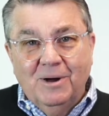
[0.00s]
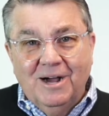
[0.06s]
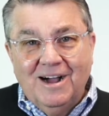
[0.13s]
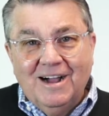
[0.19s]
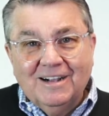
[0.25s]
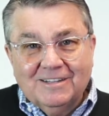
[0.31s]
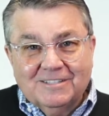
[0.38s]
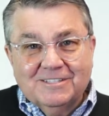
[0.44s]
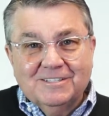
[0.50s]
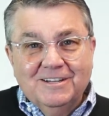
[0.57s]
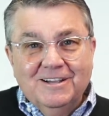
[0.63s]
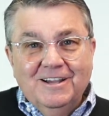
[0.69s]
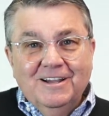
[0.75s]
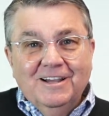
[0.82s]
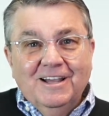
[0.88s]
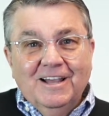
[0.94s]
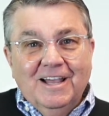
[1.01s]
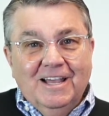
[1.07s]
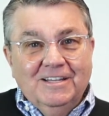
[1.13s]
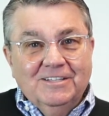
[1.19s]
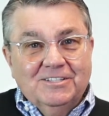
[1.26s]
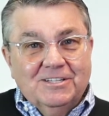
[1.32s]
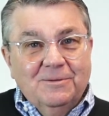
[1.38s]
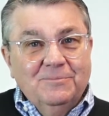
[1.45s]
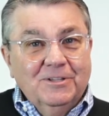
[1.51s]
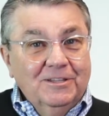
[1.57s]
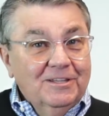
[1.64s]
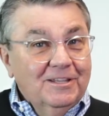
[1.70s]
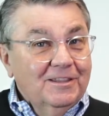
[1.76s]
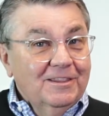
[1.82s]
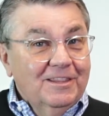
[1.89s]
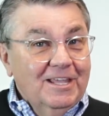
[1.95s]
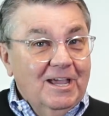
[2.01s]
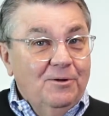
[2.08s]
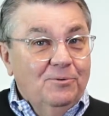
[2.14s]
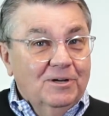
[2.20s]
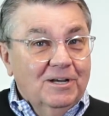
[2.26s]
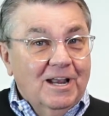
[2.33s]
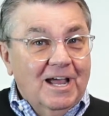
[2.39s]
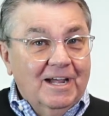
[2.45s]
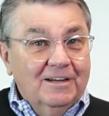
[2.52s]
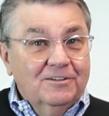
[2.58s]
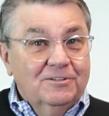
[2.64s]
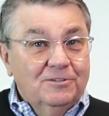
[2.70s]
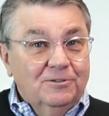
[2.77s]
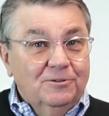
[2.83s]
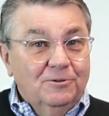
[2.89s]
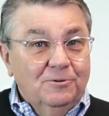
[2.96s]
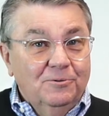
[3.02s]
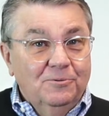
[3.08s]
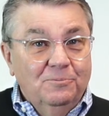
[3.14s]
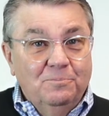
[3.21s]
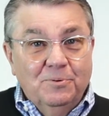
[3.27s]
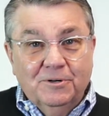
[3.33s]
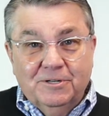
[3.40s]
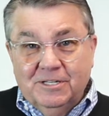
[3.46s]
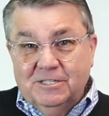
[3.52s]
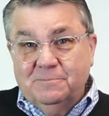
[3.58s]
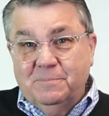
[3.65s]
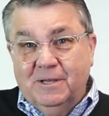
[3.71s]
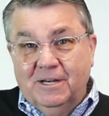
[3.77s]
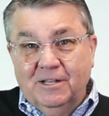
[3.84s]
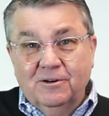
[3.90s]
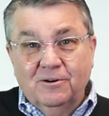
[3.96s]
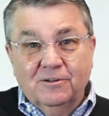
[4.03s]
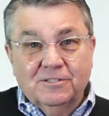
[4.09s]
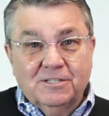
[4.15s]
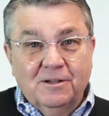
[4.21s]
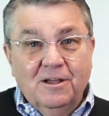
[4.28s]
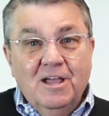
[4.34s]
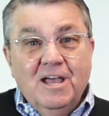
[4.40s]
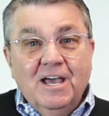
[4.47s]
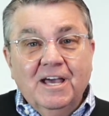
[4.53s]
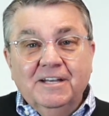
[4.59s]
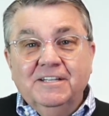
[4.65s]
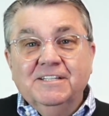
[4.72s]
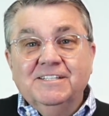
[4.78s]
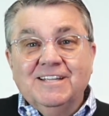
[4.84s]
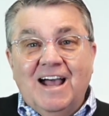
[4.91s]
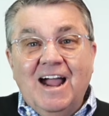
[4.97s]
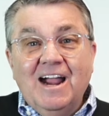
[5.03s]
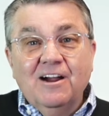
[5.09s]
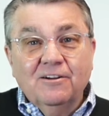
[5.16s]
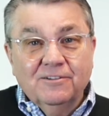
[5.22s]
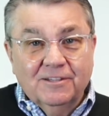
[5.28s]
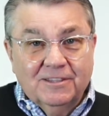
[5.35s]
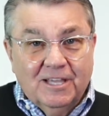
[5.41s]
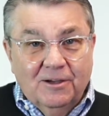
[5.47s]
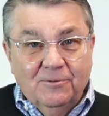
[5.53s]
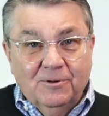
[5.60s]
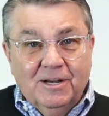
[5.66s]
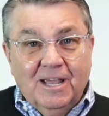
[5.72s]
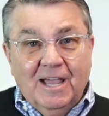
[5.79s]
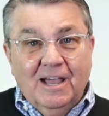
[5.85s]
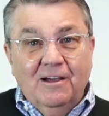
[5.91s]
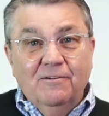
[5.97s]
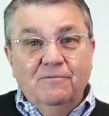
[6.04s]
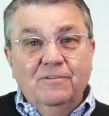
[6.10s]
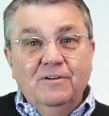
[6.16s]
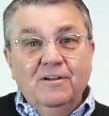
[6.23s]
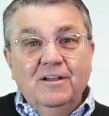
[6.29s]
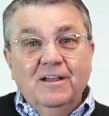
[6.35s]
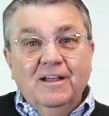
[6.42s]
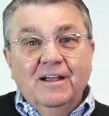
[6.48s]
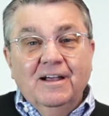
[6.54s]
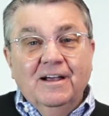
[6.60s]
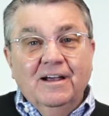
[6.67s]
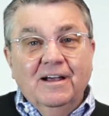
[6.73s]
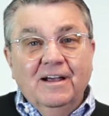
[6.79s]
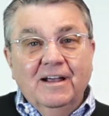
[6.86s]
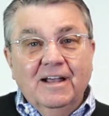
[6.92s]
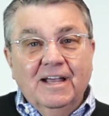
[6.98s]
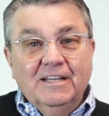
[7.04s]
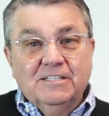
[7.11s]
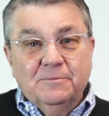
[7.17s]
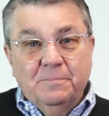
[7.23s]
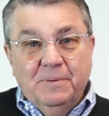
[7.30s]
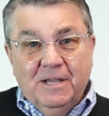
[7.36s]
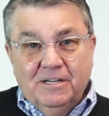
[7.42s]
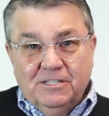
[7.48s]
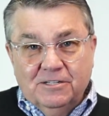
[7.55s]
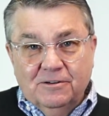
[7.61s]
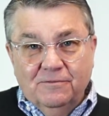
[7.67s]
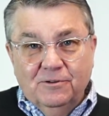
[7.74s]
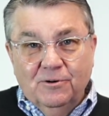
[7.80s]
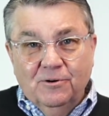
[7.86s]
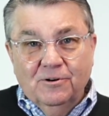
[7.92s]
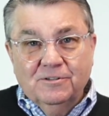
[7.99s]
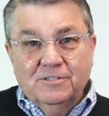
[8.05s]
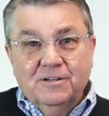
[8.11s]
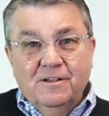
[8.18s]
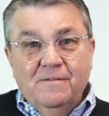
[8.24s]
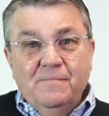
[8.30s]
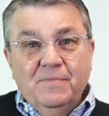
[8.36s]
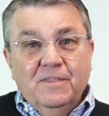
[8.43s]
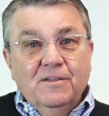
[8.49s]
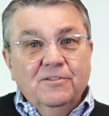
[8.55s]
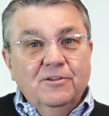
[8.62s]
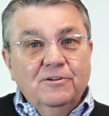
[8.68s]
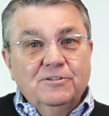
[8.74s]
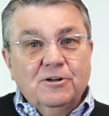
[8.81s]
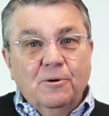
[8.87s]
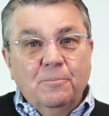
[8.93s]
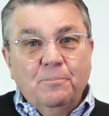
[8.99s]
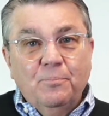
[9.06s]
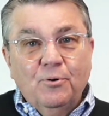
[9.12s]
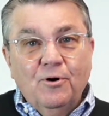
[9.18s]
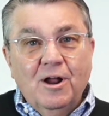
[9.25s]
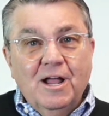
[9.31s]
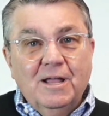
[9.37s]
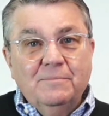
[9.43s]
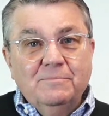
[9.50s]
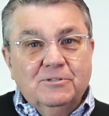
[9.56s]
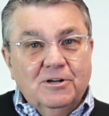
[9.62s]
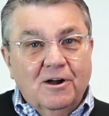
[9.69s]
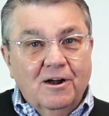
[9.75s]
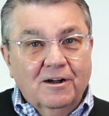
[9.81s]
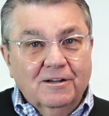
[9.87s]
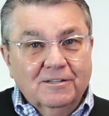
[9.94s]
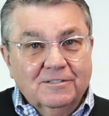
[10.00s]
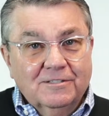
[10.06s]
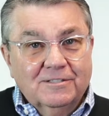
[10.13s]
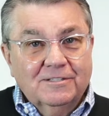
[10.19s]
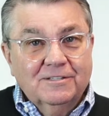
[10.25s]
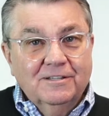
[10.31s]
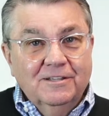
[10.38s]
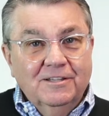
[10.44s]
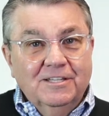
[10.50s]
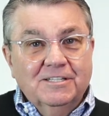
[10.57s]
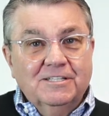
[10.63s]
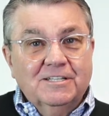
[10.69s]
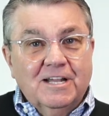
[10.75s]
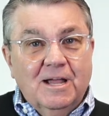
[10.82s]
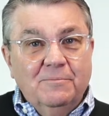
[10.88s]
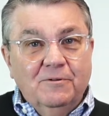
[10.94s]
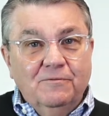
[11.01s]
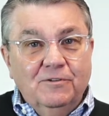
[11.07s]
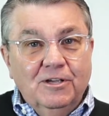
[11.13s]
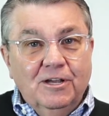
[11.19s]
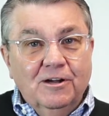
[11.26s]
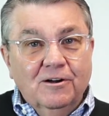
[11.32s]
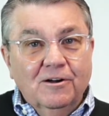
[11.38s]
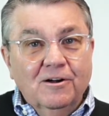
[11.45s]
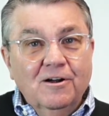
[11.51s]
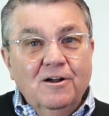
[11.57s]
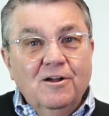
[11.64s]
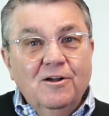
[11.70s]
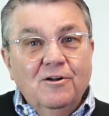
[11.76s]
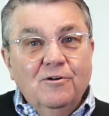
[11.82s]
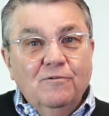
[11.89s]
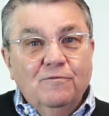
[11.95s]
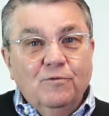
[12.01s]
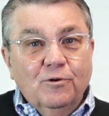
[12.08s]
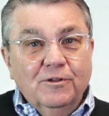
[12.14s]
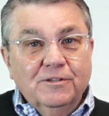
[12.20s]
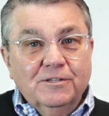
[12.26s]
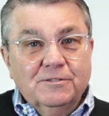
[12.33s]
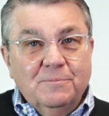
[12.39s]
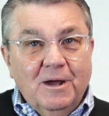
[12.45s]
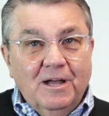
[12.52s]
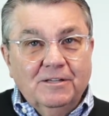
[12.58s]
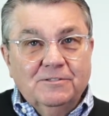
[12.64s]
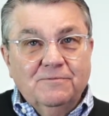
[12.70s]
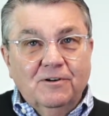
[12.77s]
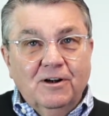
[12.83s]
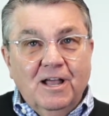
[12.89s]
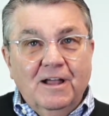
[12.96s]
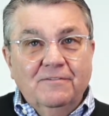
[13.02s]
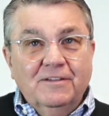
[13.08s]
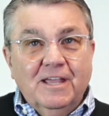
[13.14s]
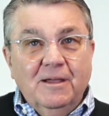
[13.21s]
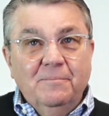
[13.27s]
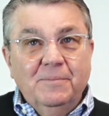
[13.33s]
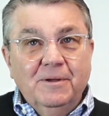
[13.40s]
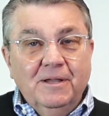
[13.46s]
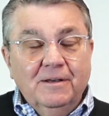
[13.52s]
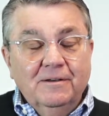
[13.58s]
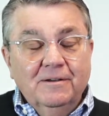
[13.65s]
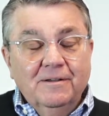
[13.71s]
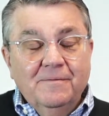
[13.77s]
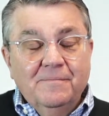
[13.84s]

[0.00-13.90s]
box as something that they would like to participate in, or a desire that they would have as a patient of yours. Those are prime targets this time of year for the Smiles for Life campaign.